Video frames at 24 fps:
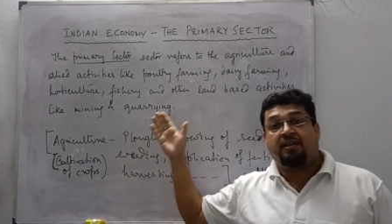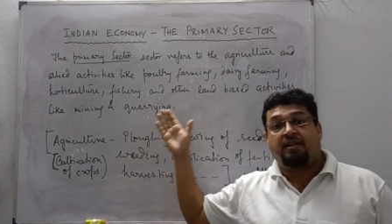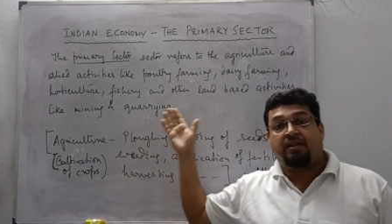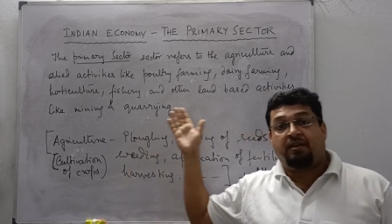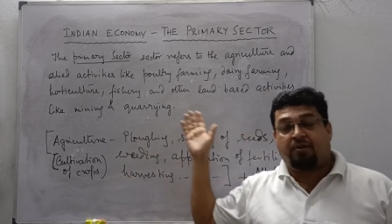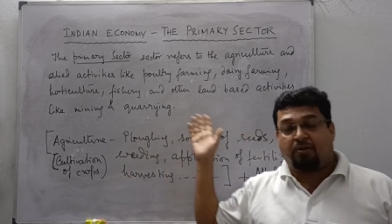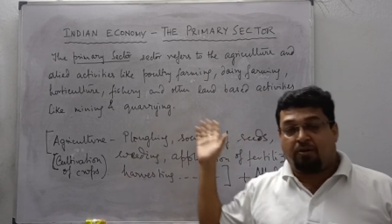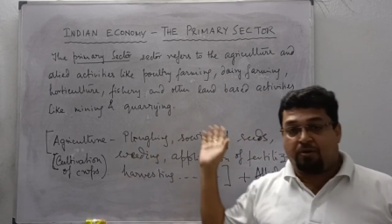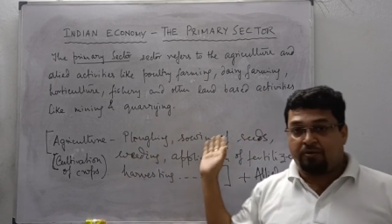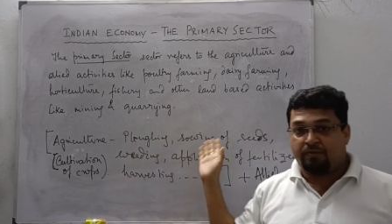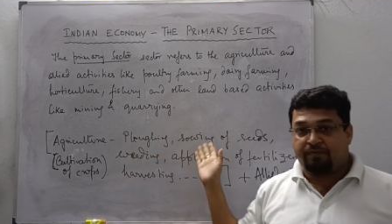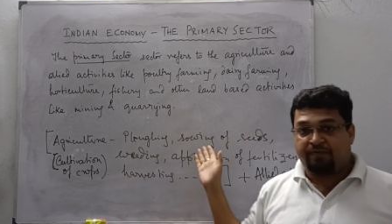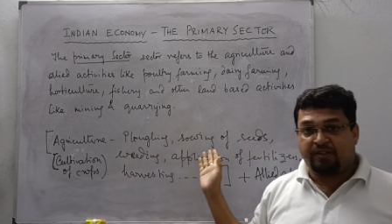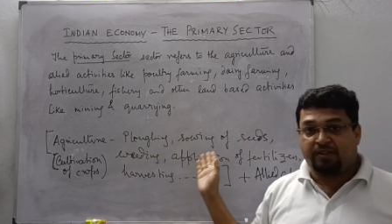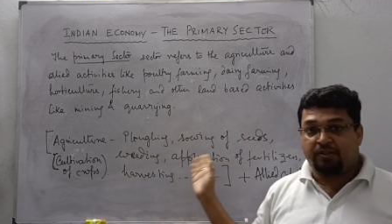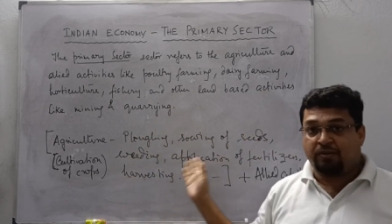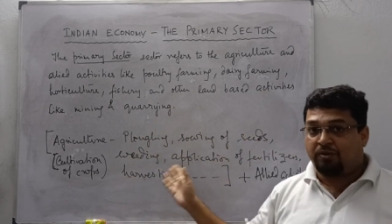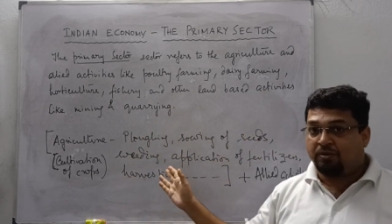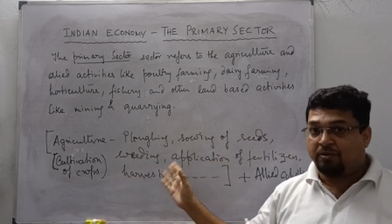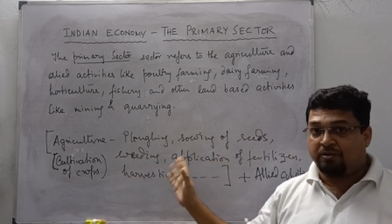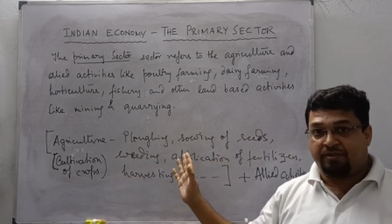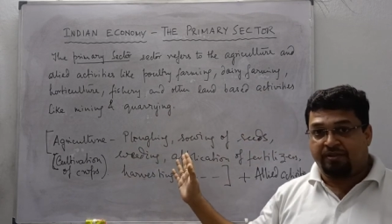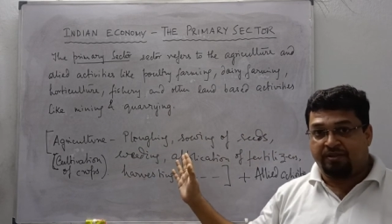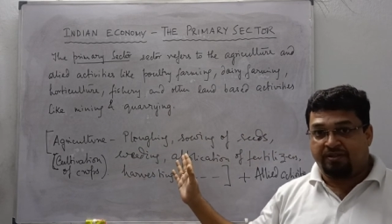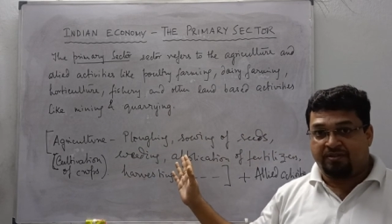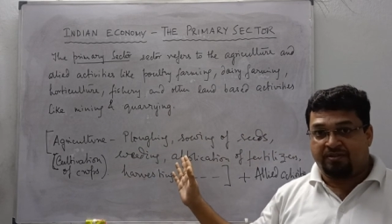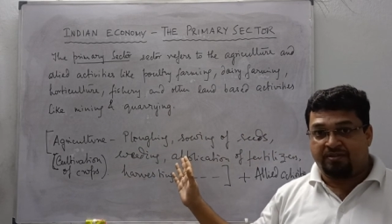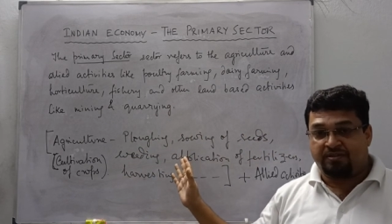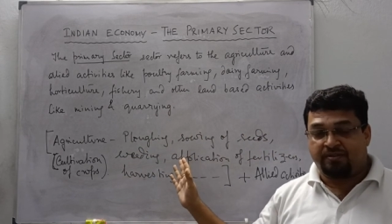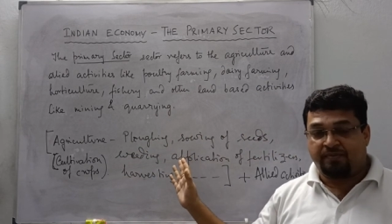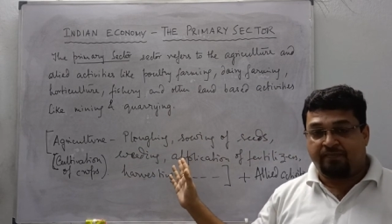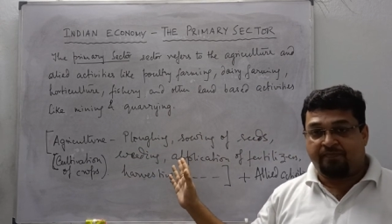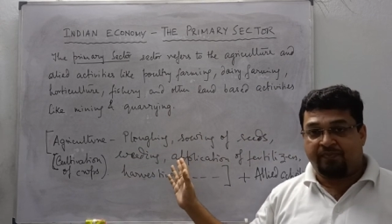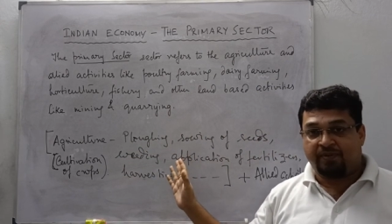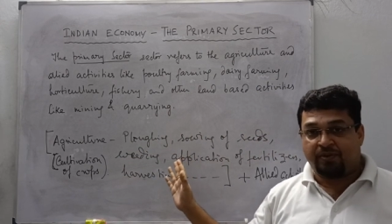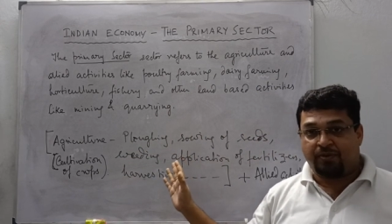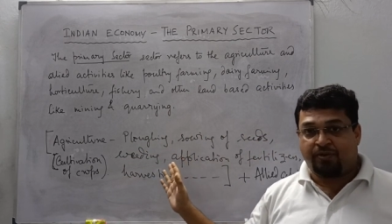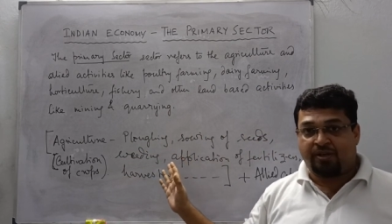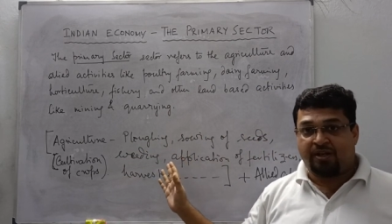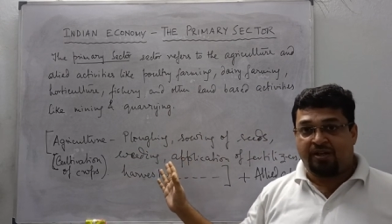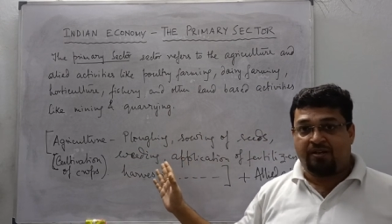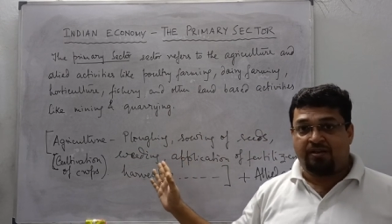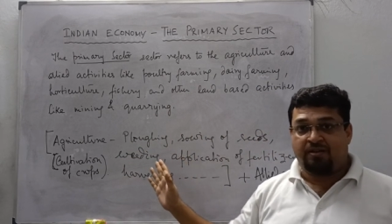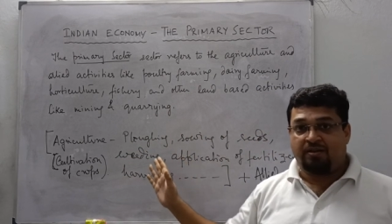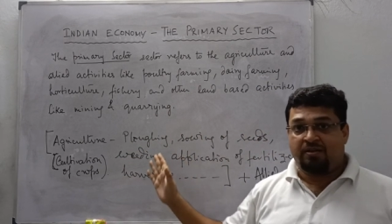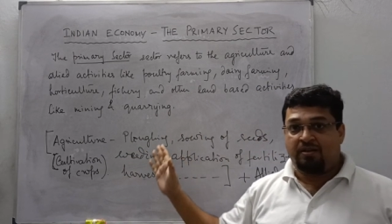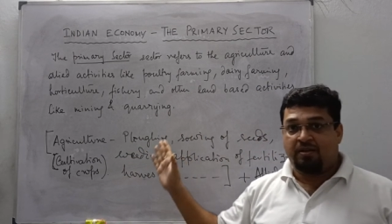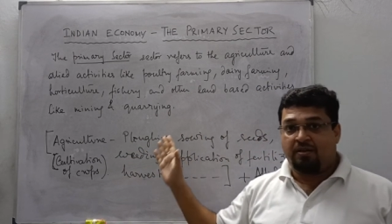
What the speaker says: all with all these. Okay,